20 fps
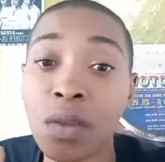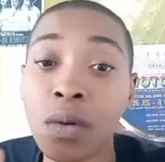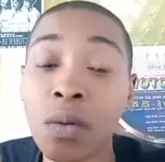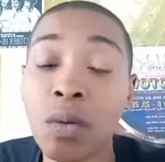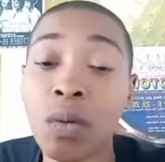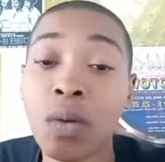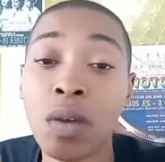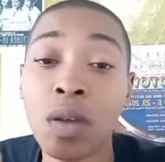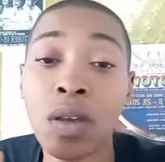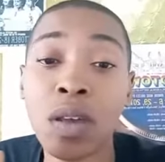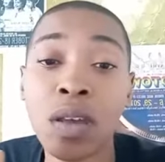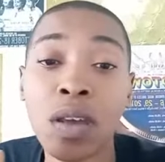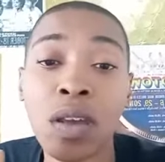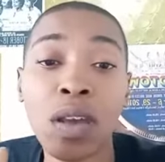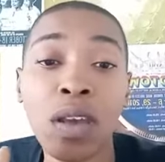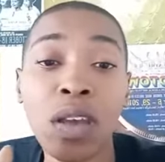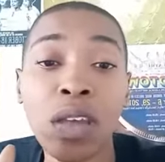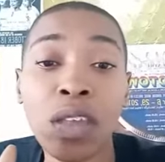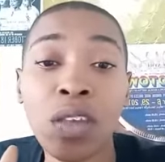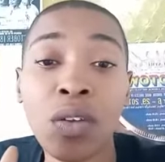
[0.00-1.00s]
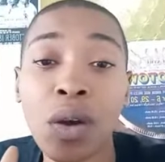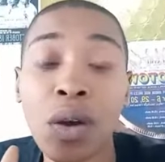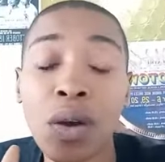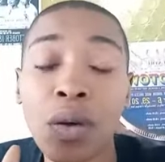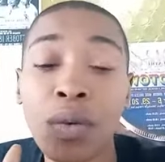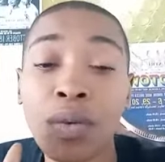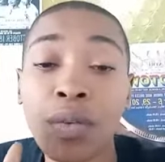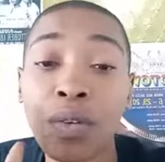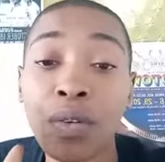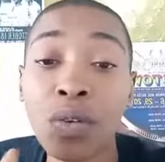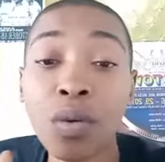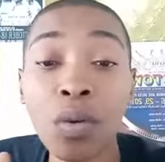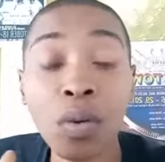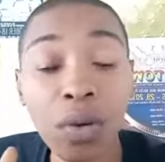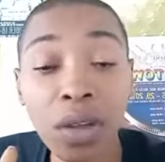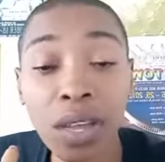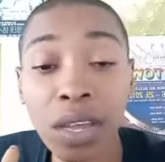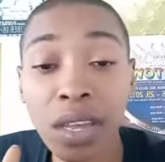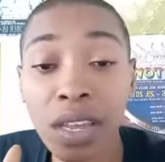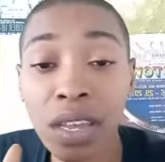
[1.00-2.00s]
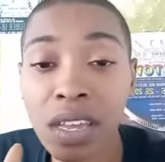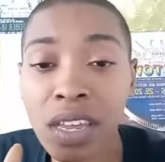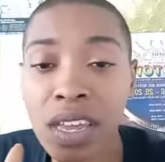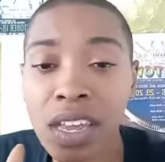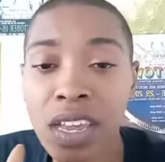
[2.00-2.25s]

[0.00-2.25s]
you, you know, doing.